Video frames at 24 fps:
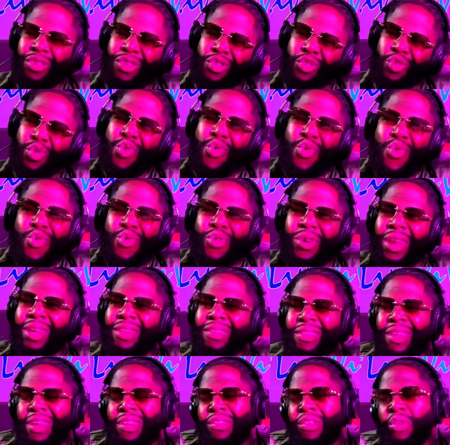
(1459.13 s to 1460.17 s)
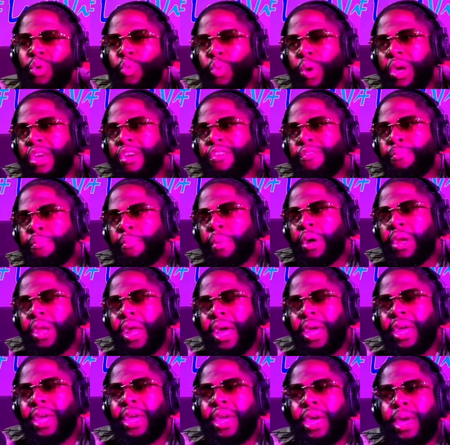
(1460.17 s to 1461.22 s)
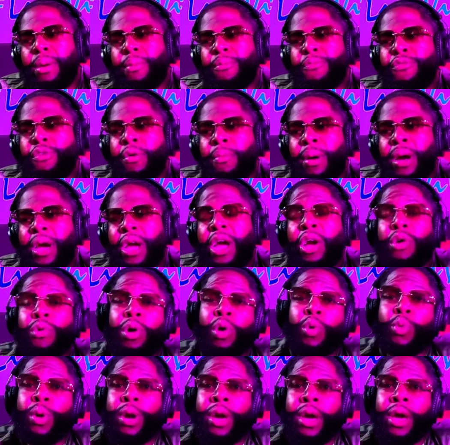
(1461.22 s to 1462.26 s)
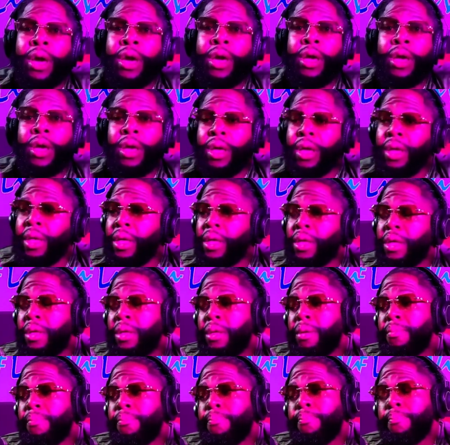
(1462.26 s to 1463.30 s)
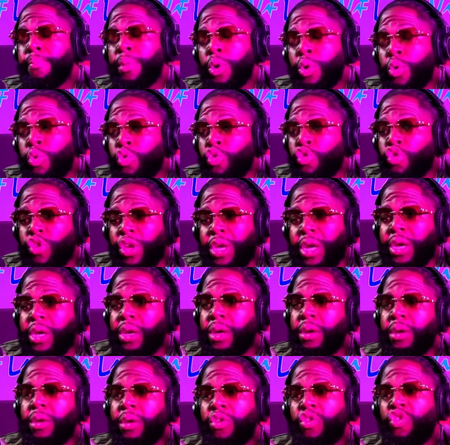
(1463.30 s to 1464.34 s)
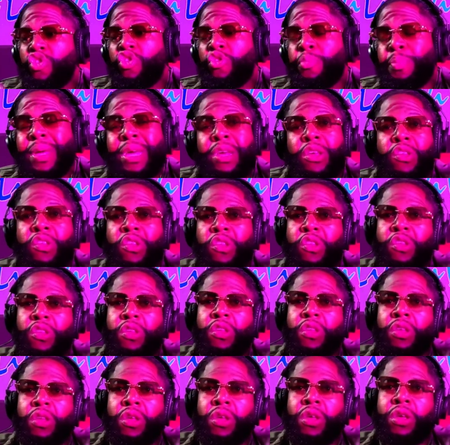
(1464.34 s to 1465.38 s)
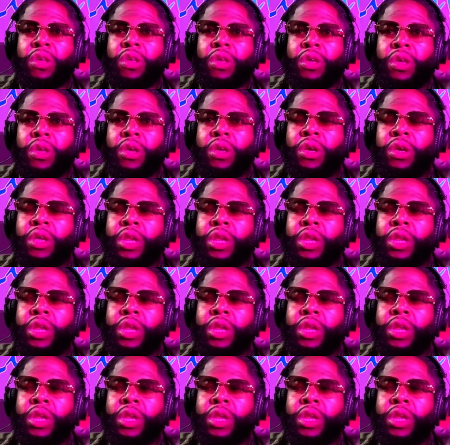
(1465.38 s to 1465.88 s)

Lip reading: You know what I mean? Which is cool. That's the wave. But I came from an era where music speaks.